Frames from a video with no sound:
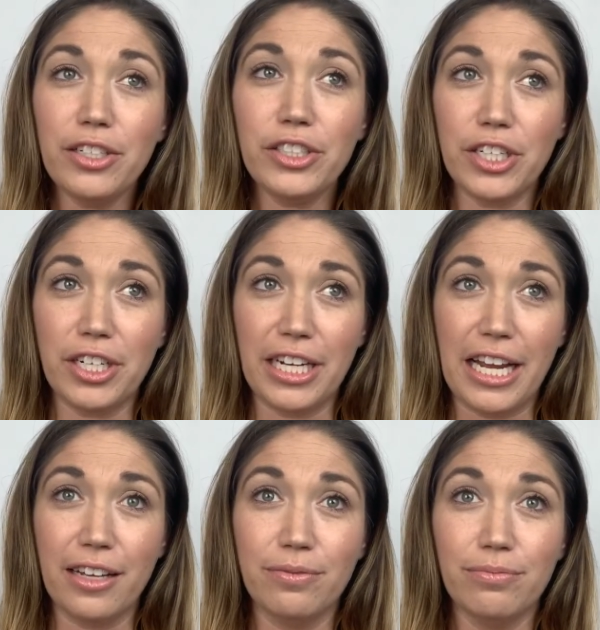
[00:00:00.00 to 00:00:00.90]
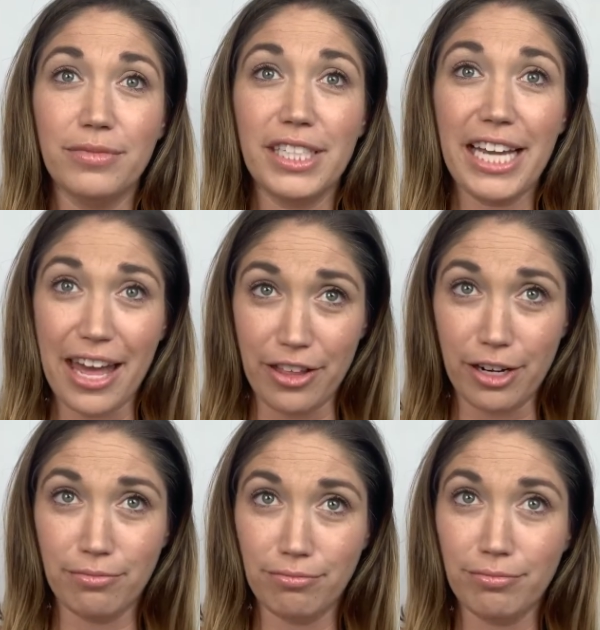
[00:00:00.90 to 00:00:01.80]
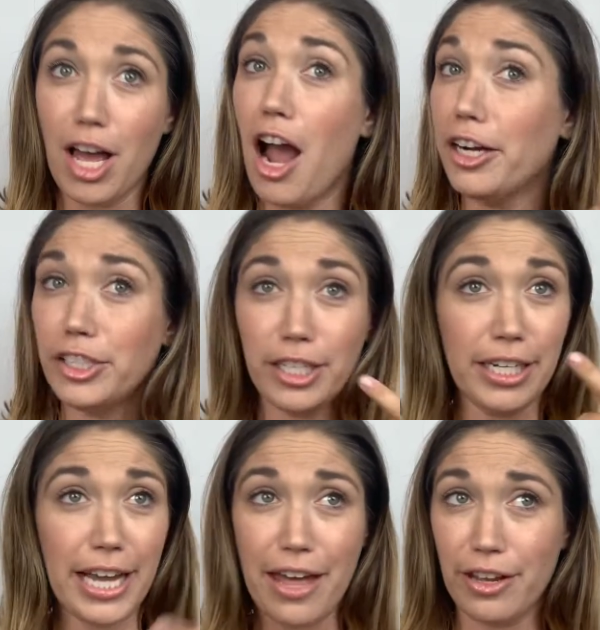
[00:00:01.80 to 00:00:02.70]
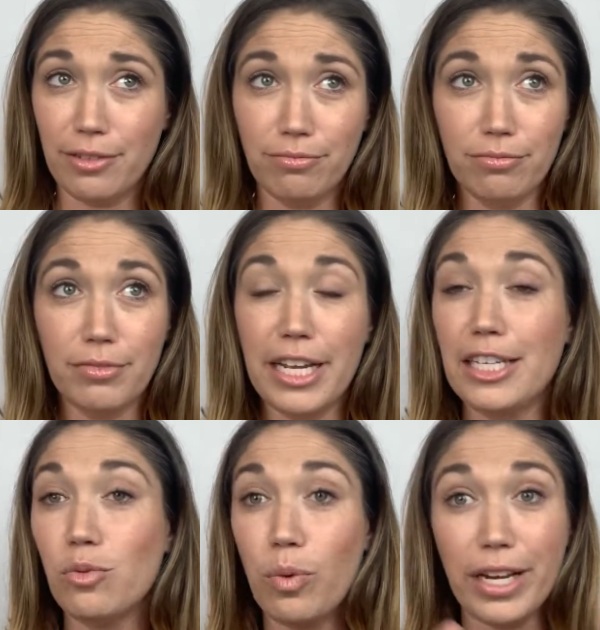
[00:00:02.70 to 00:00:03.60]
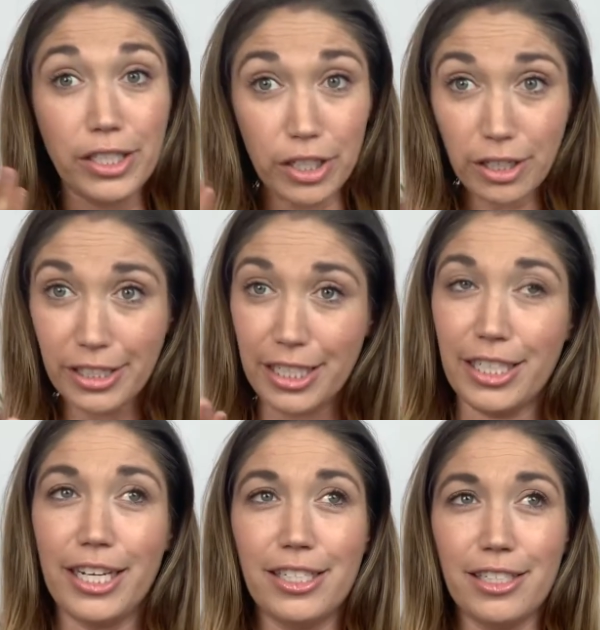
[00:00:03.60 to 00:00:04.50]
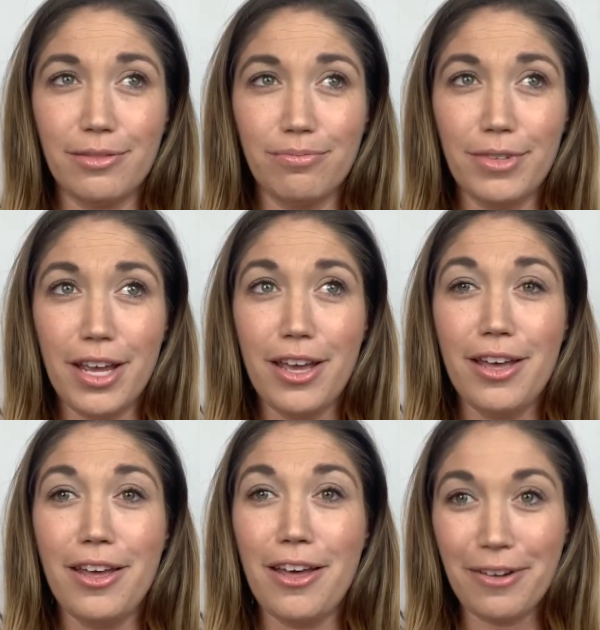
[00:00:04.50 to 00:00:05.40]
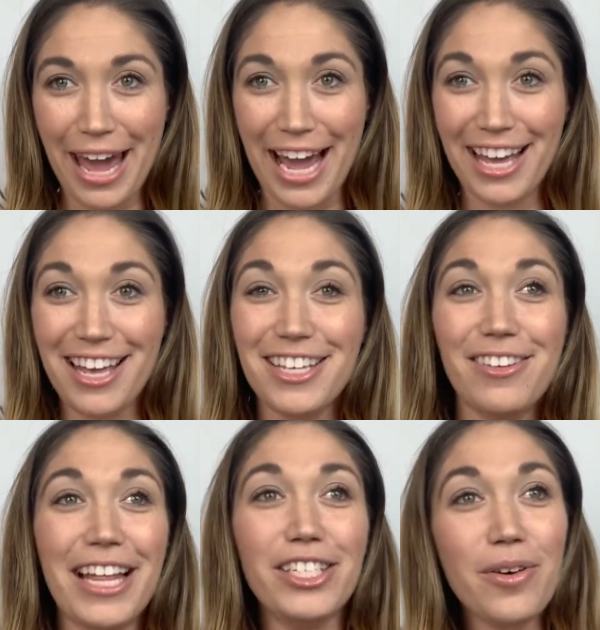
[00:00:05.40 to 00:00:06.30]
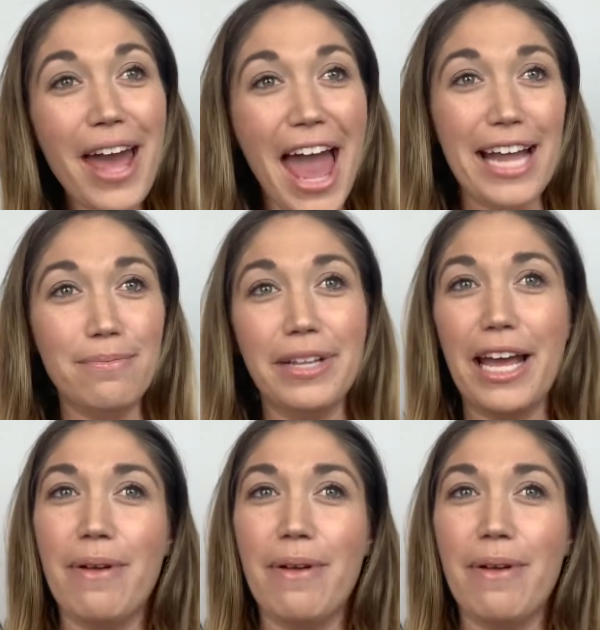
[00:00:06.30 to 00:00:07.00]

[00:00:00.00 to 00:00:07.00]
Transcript: your journey together, our journey together, is what is your genius? Okay, so let's go ahead and play